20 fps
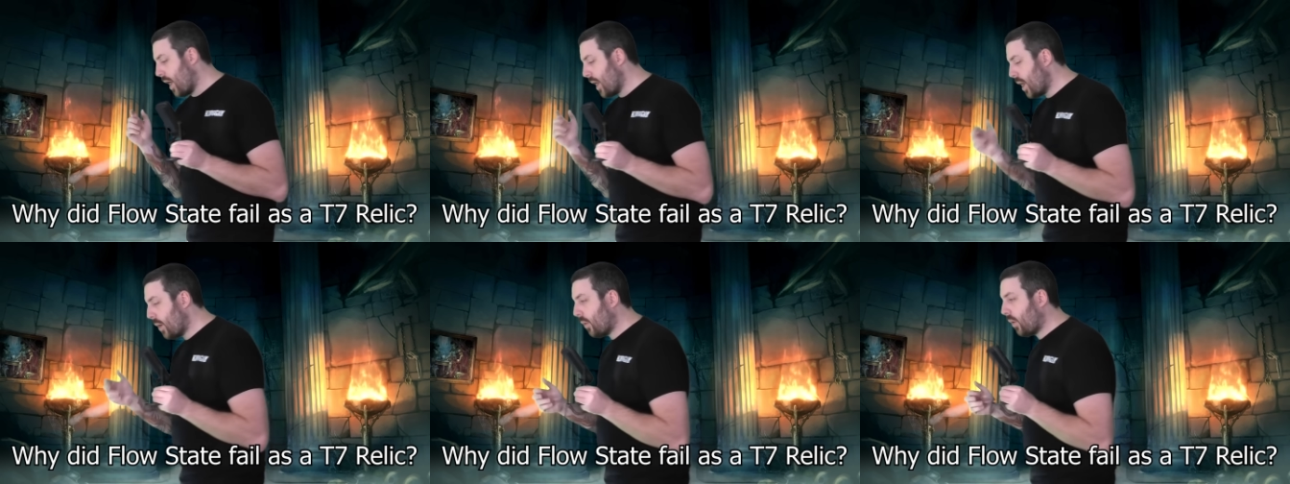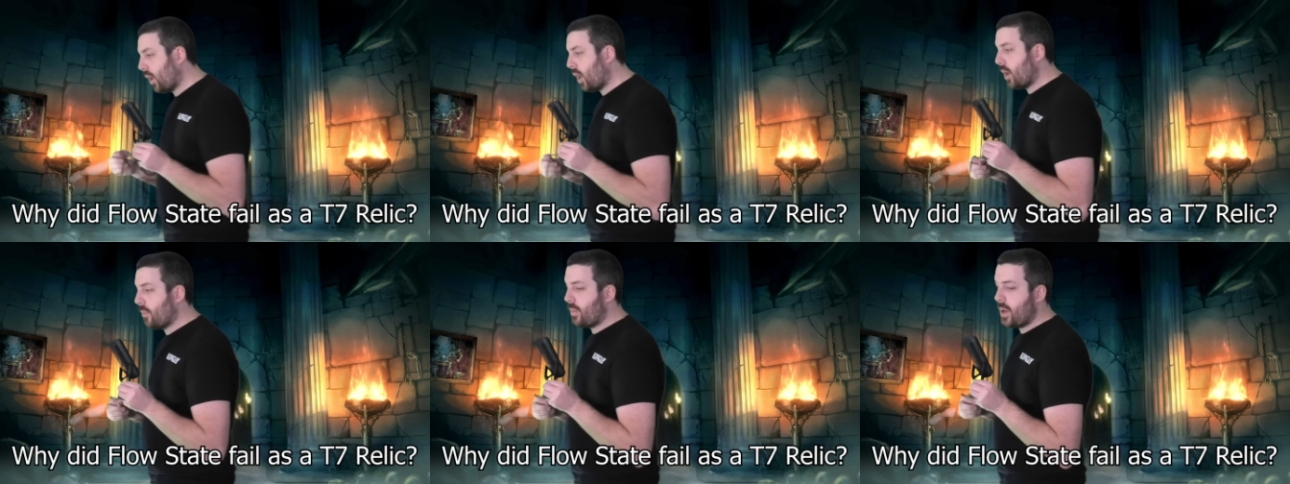I know
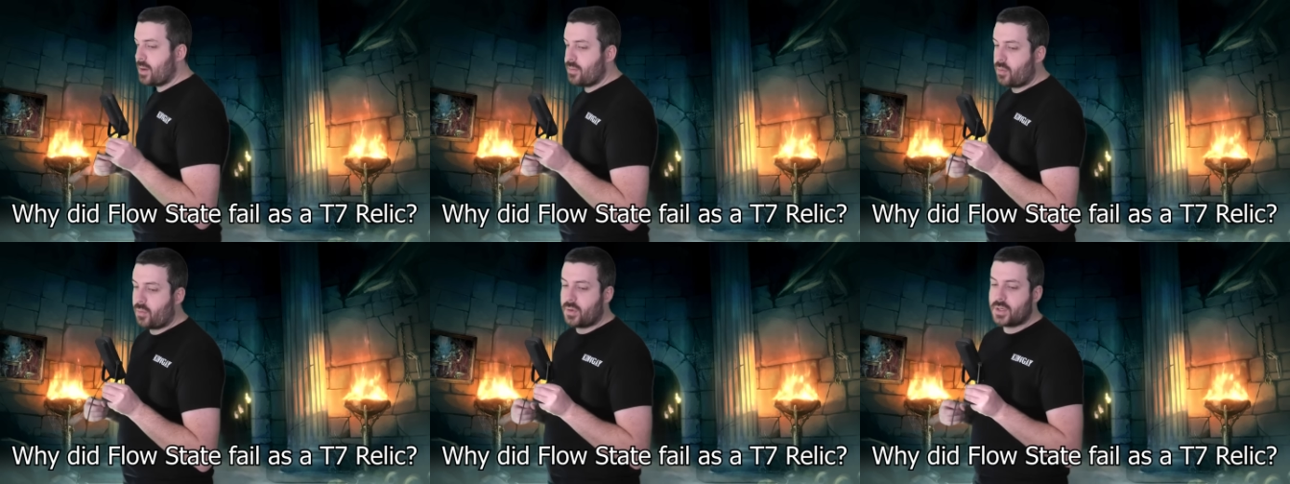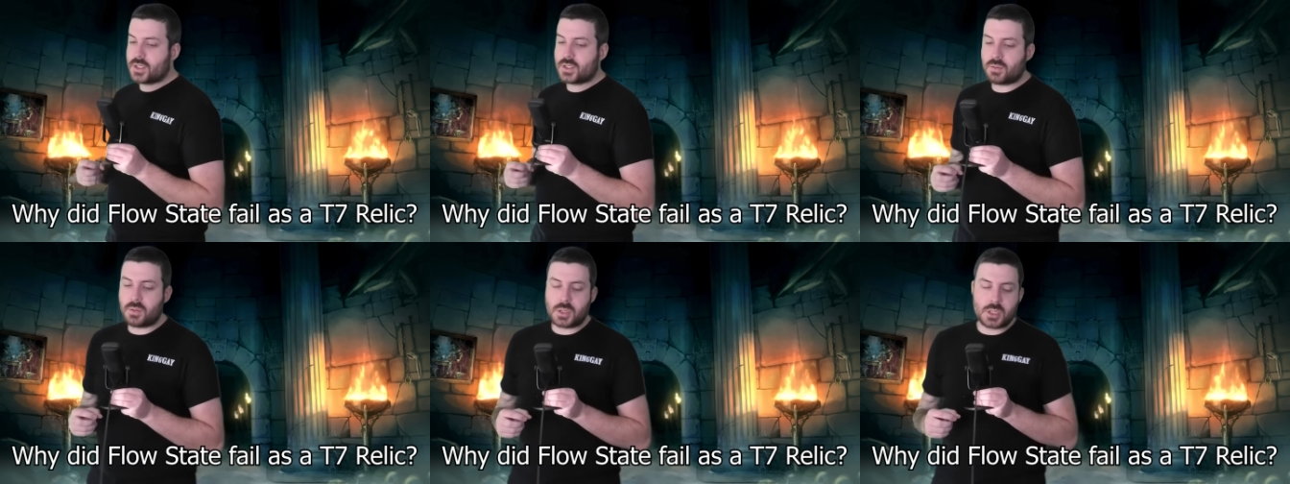a lot of people
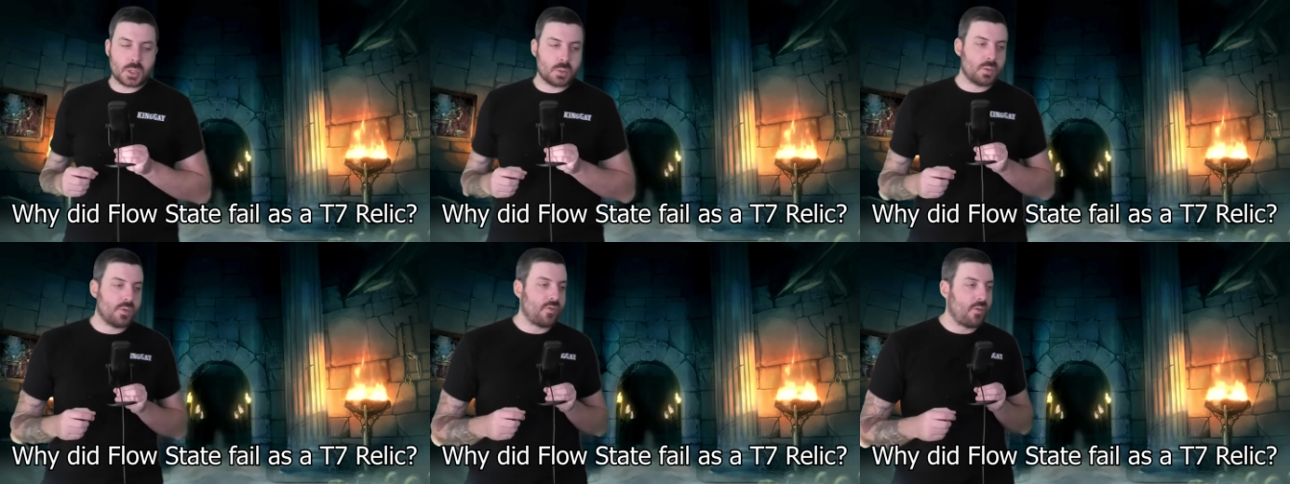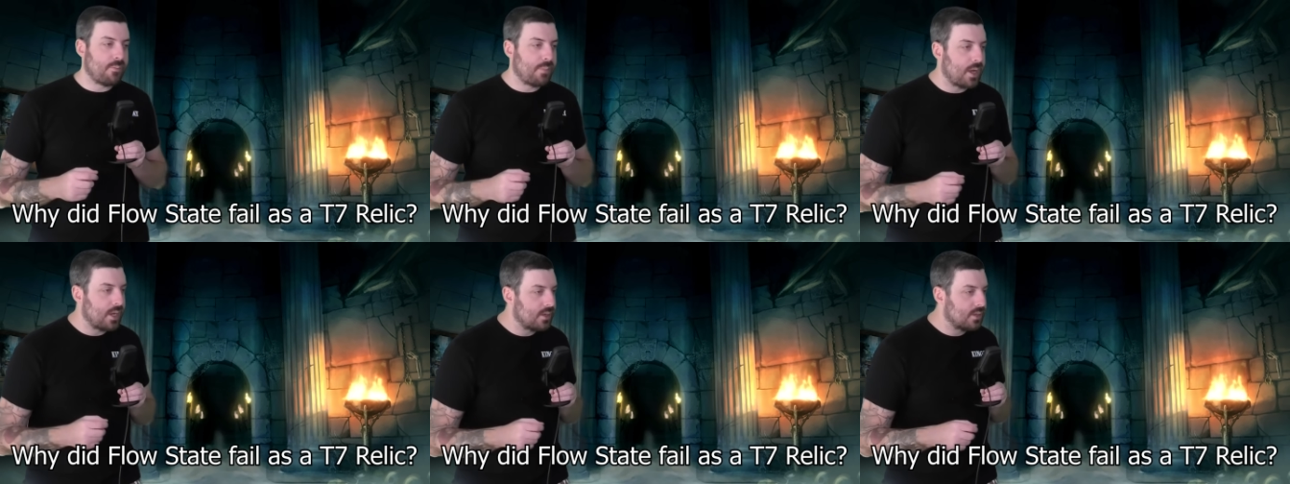want to switch it with
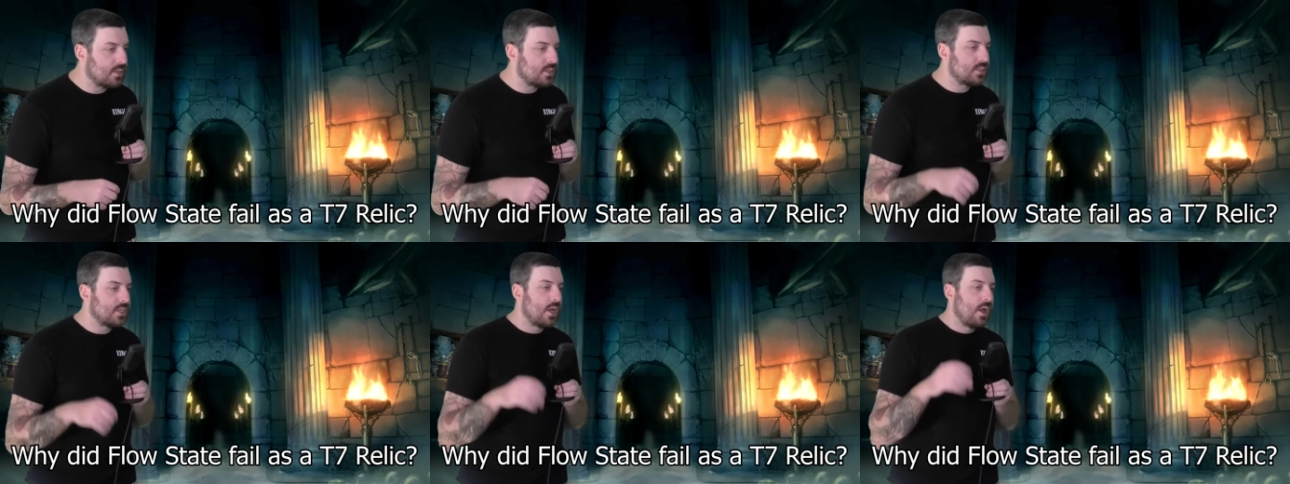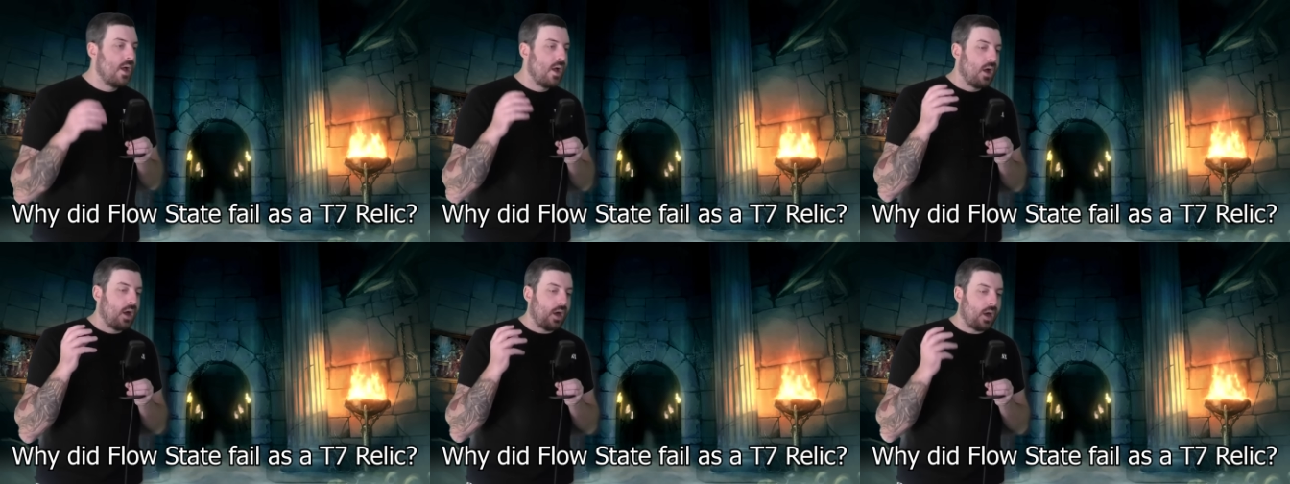Abundance.
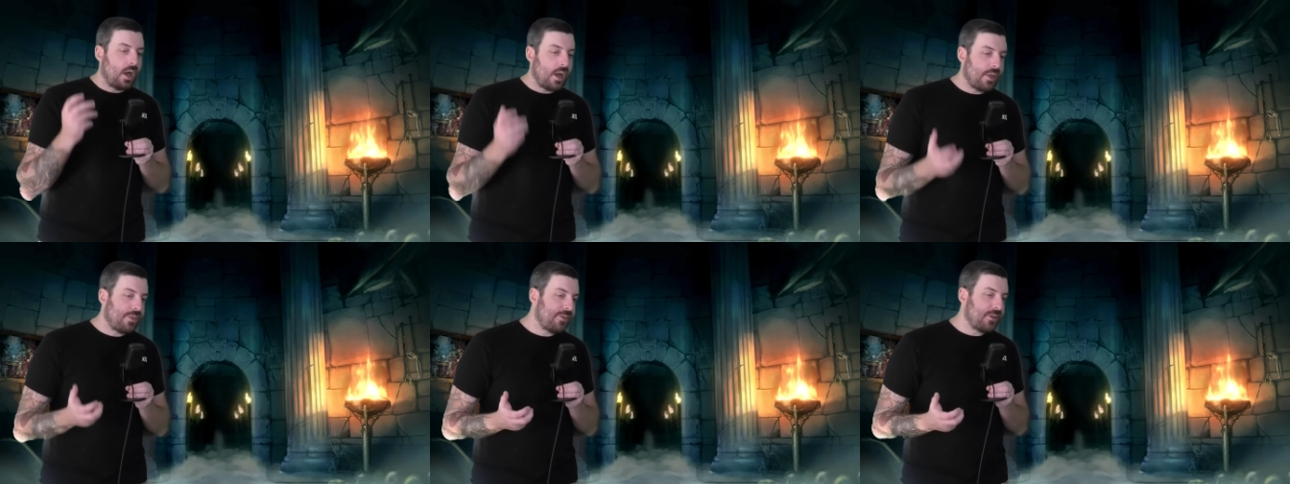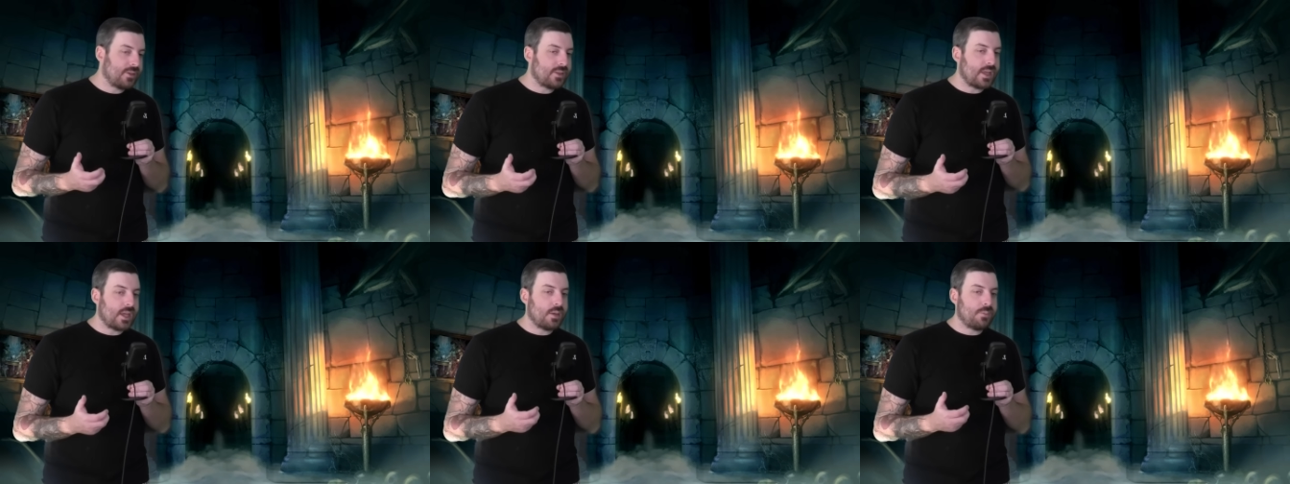I
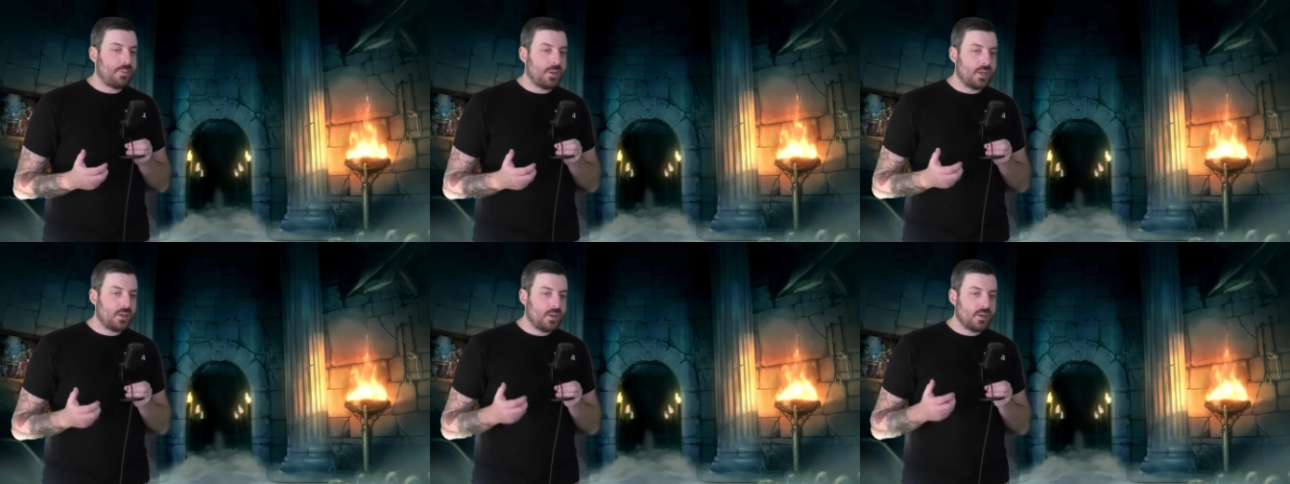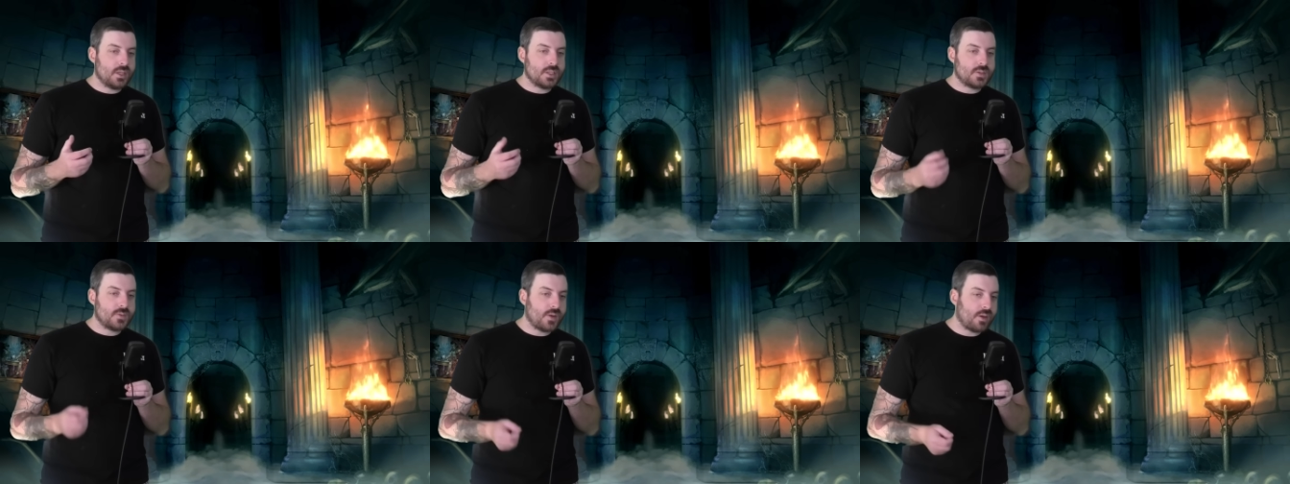think that
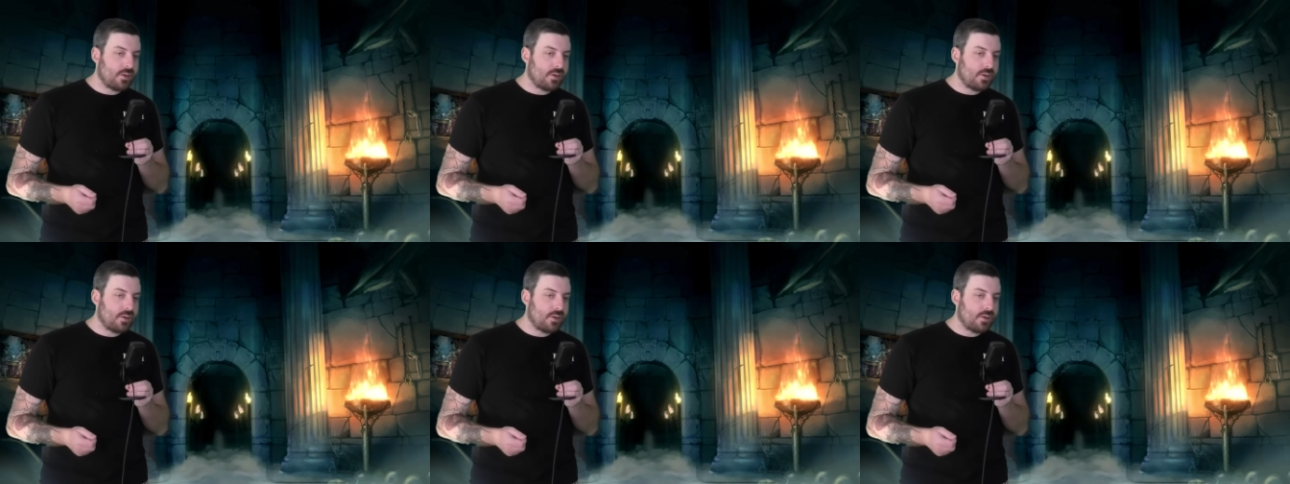opinion is very